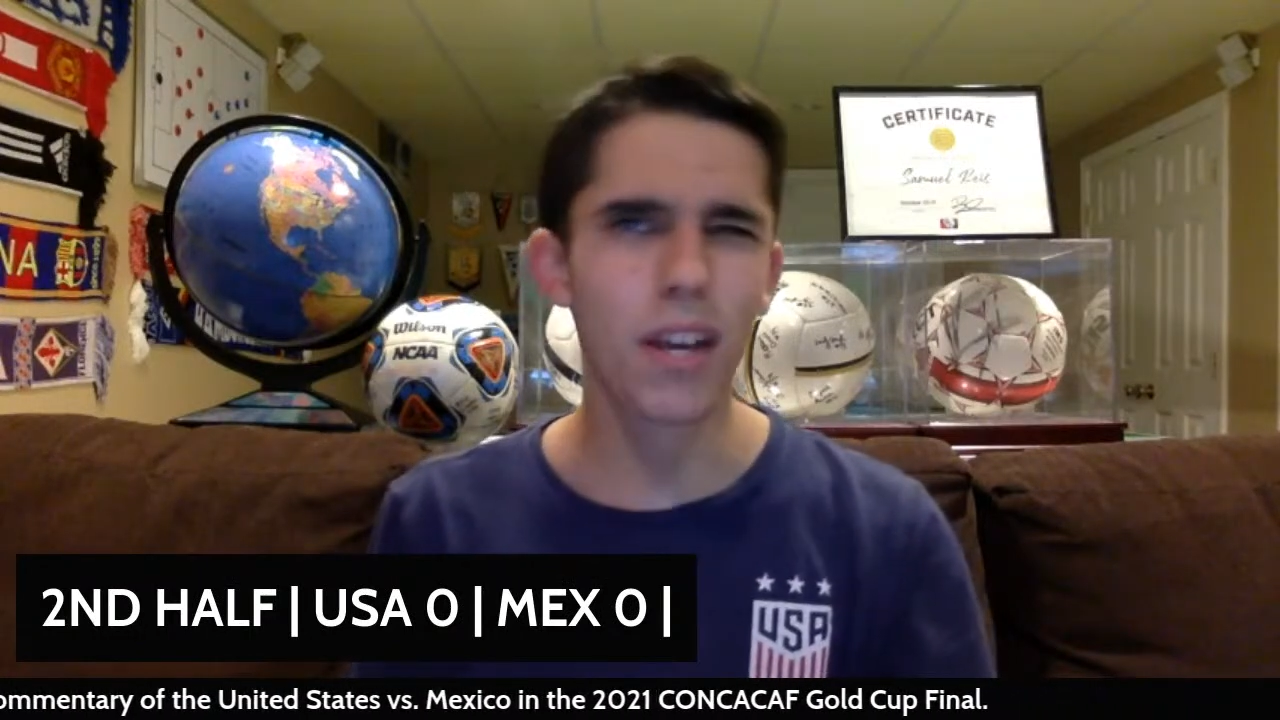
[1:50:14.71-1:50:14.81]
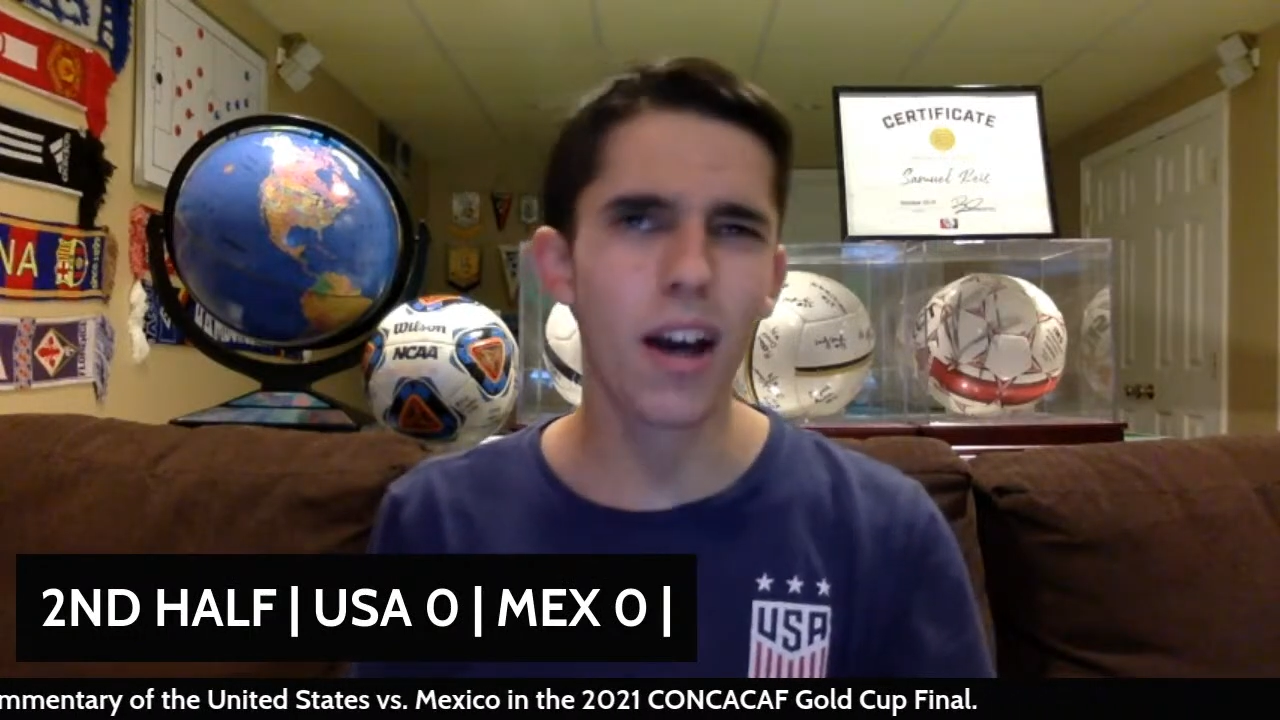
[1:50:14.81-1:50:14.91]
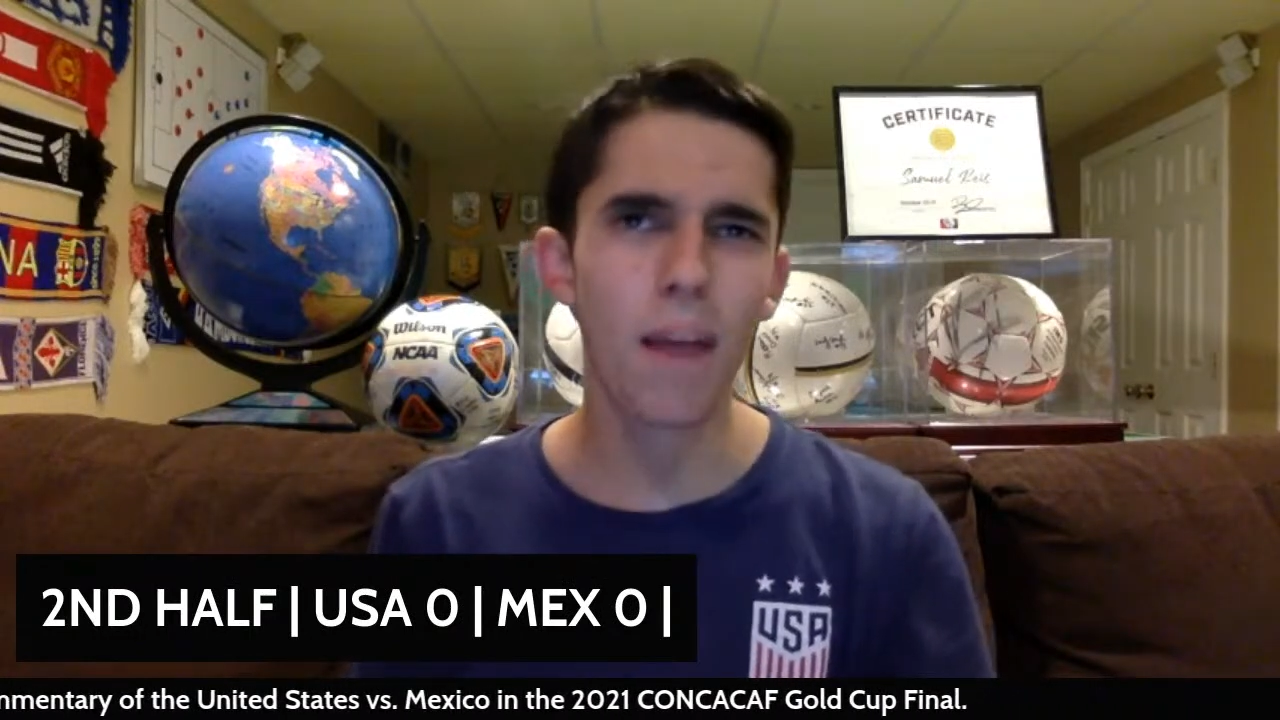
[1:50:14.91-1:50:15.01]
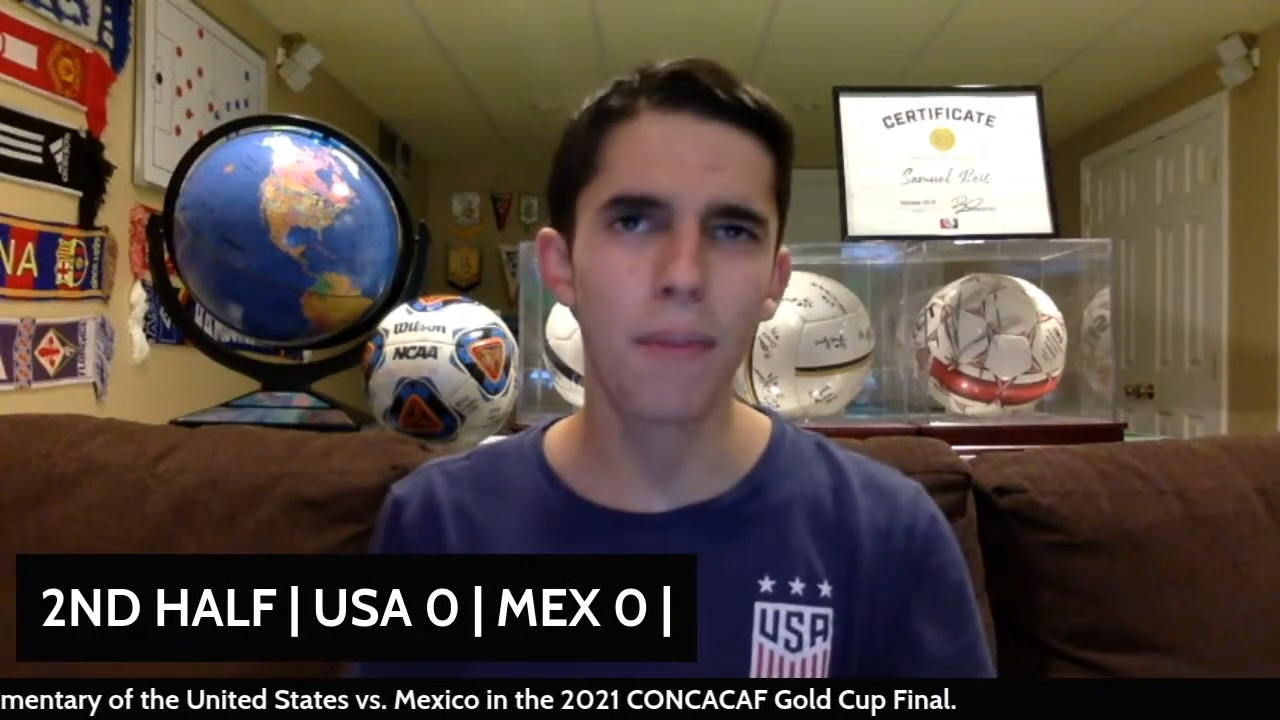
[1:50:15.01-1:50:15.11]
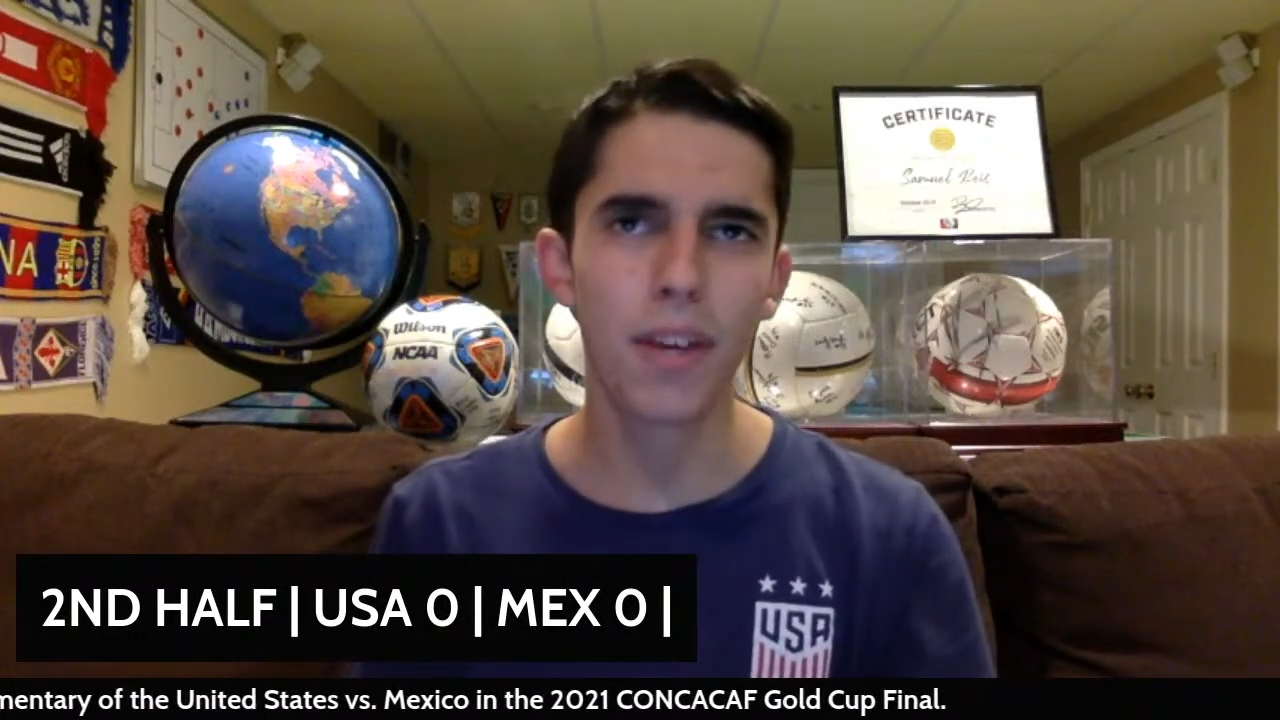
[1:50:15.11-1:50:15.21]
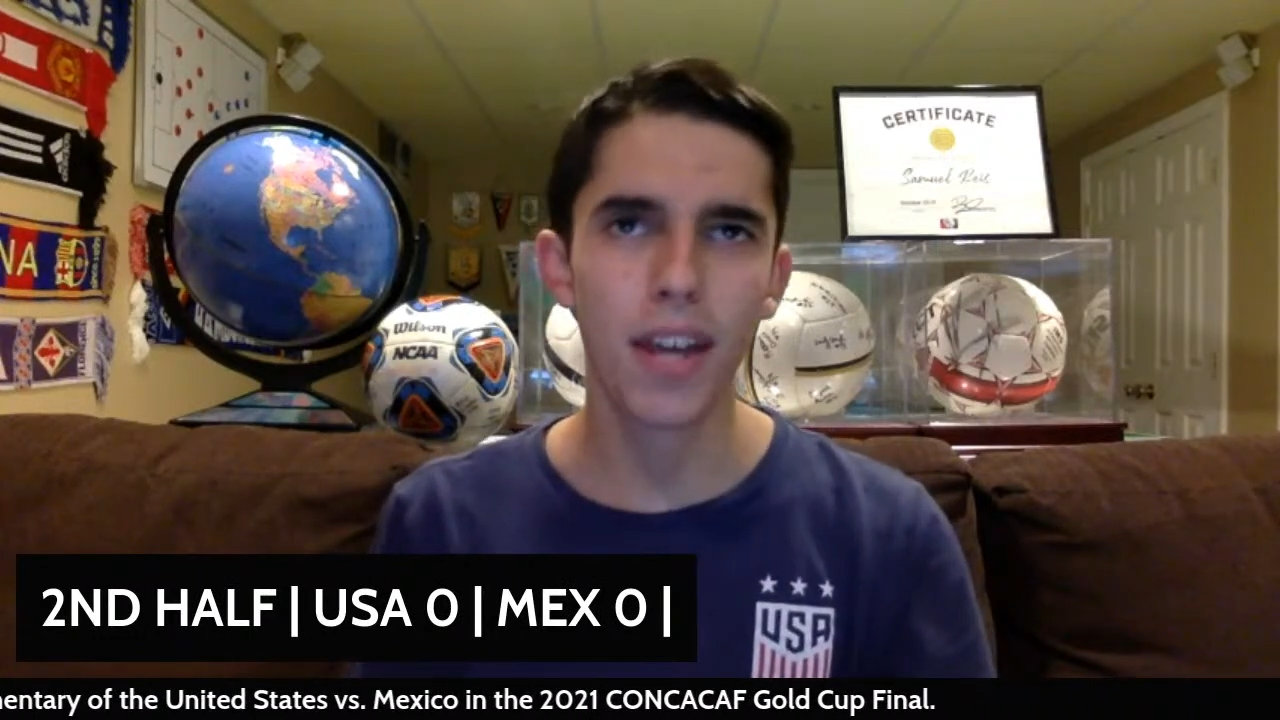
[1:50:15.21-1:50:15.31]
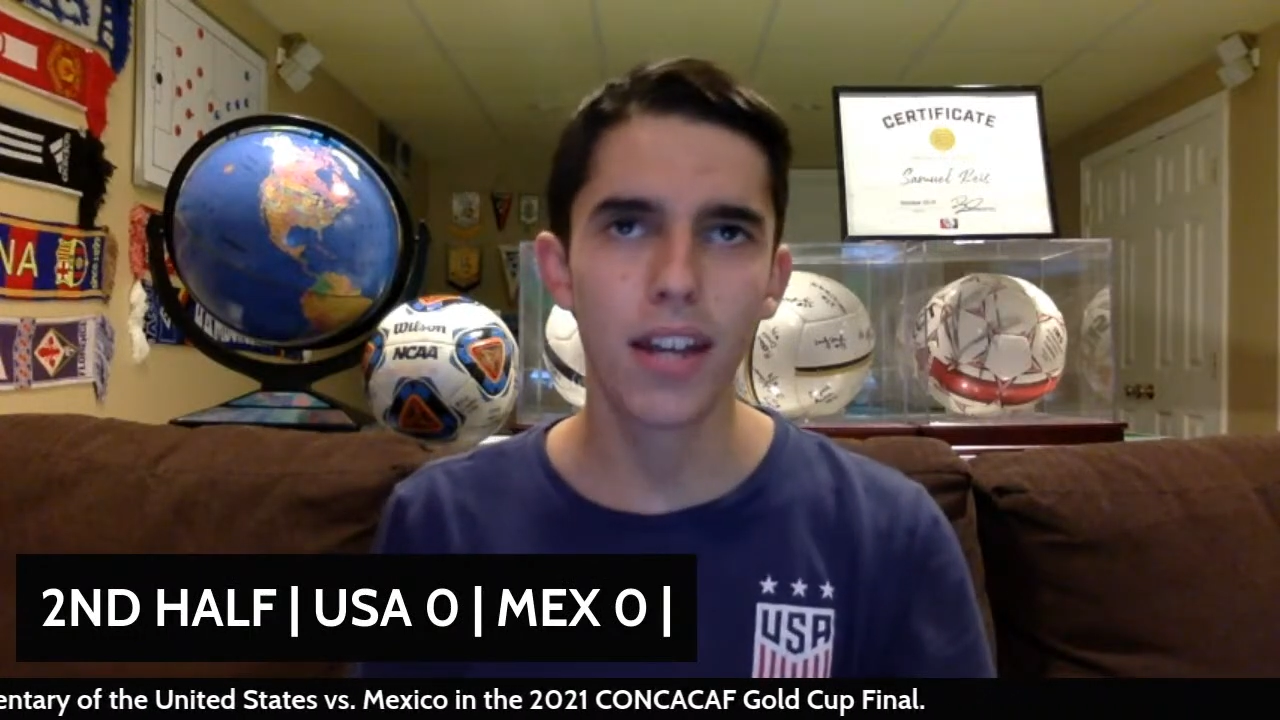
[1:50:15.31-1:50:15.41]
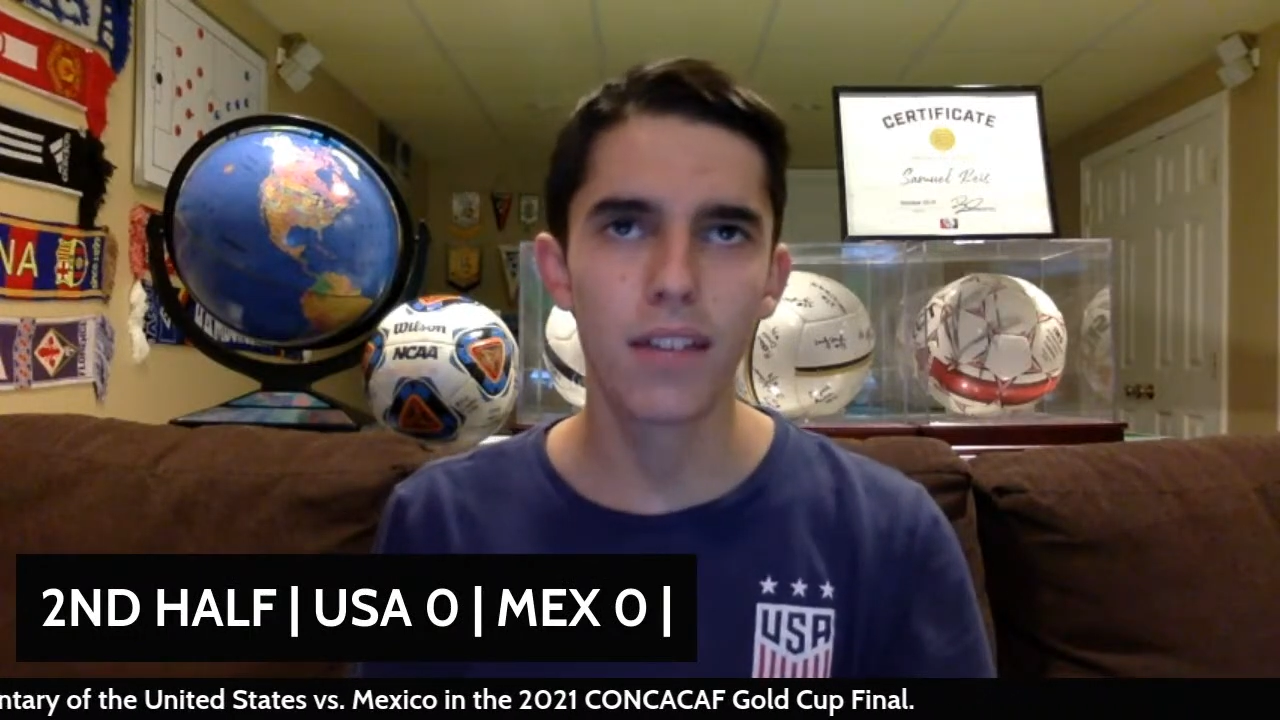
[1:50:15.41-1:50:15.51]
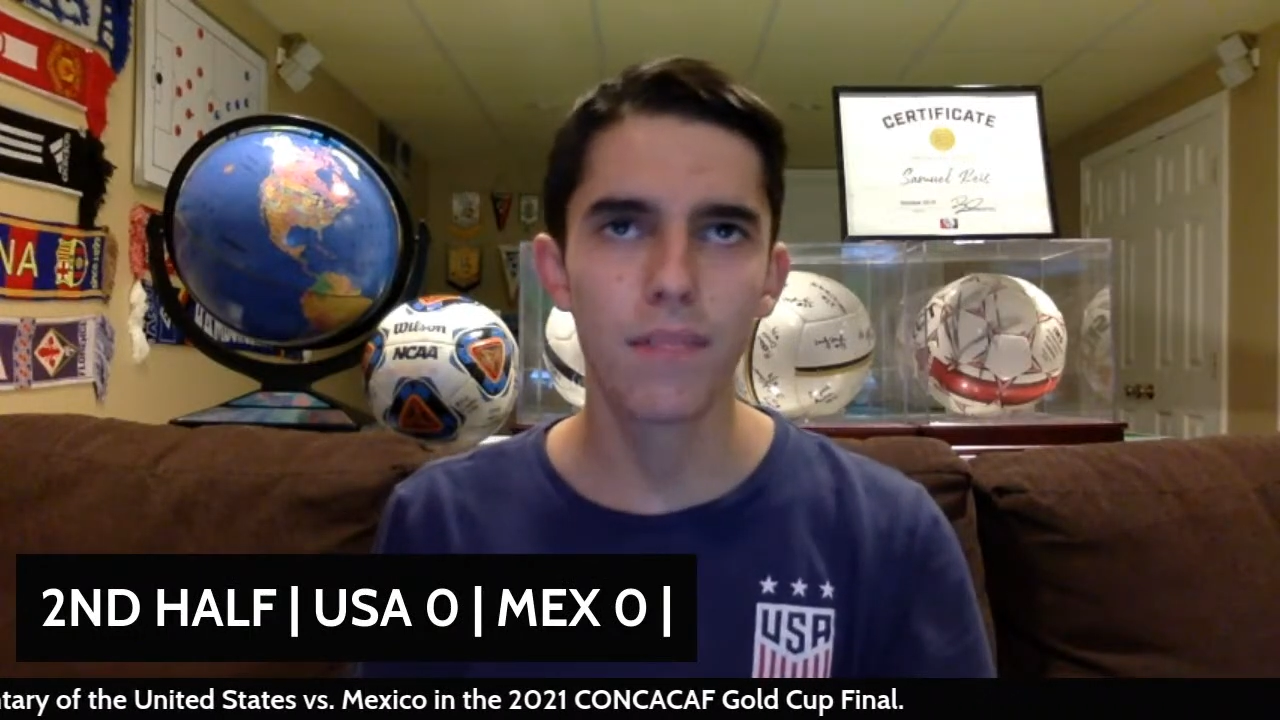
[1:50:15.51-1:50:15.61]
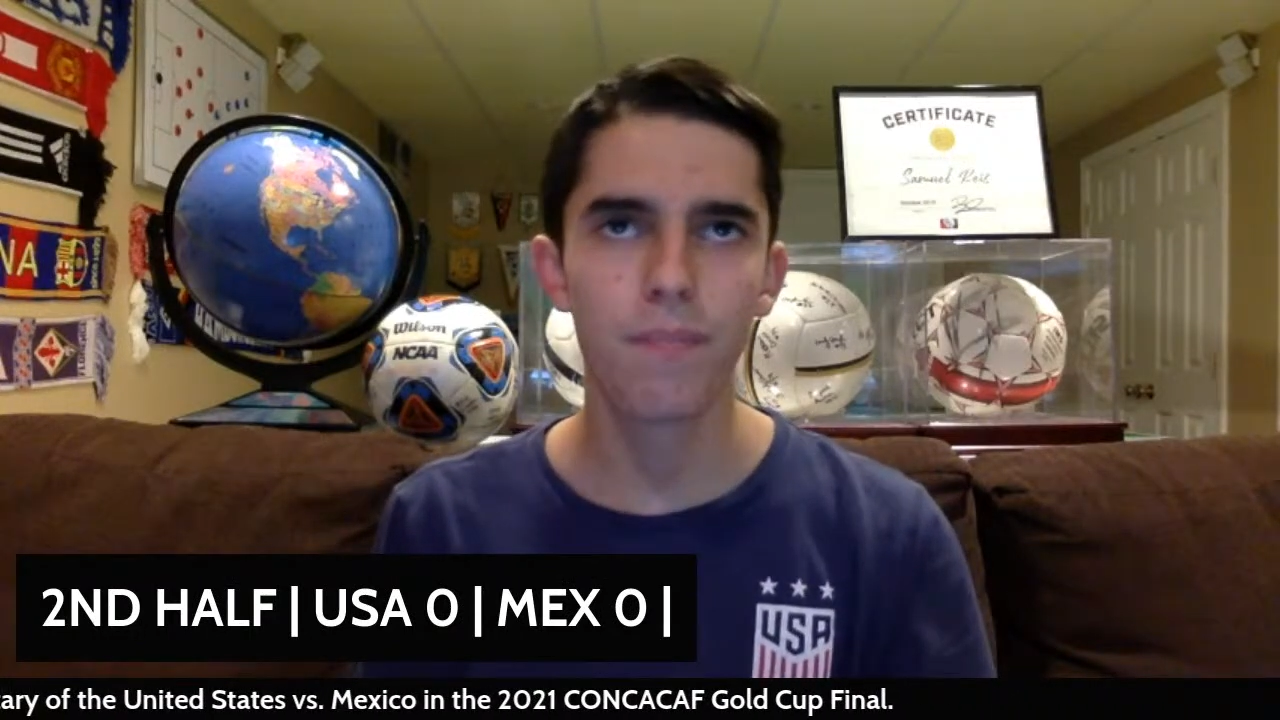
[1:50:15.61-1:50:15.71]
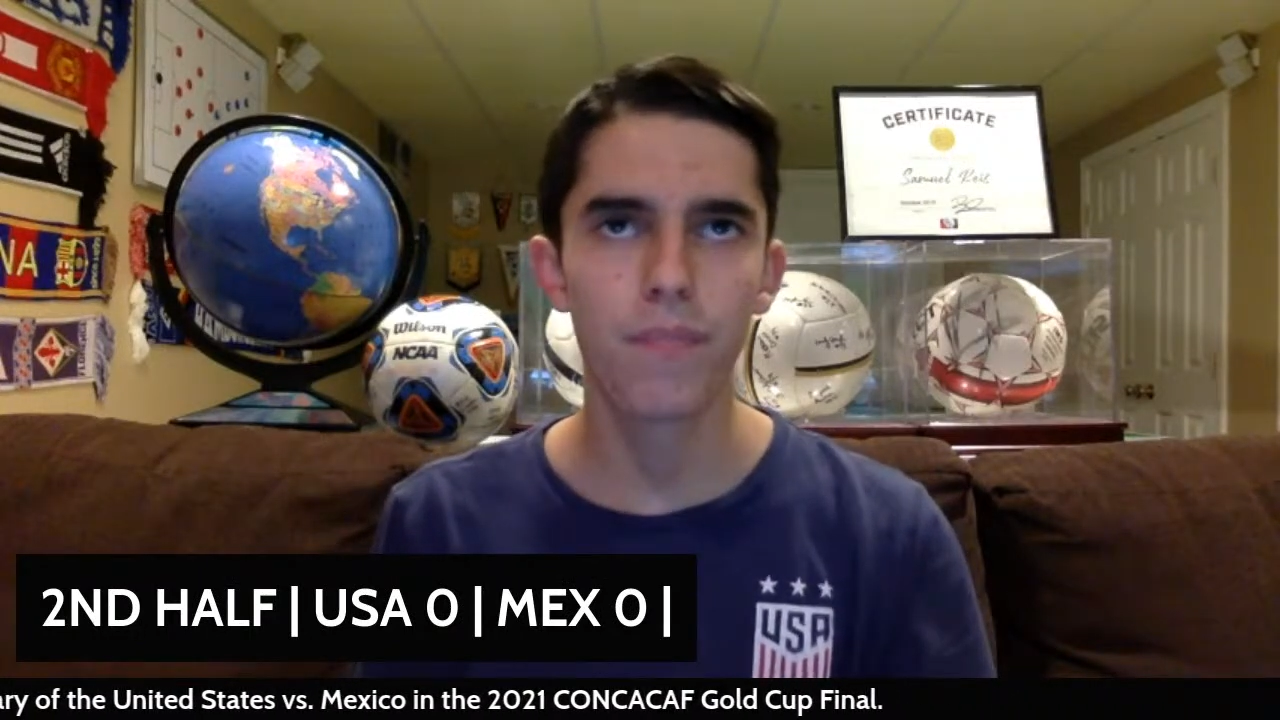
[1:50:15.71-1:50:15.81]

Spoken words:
complicated.